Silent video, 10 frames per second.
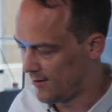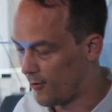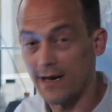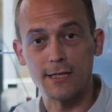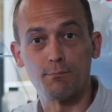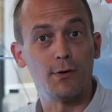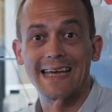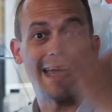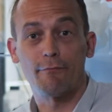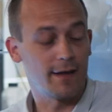Or let's
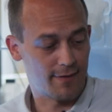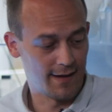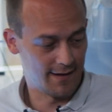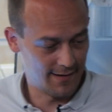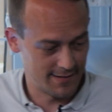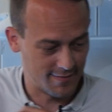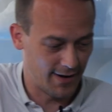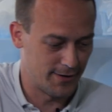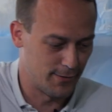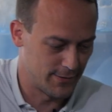break everything and
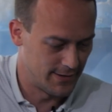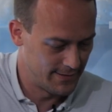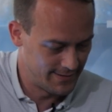start over.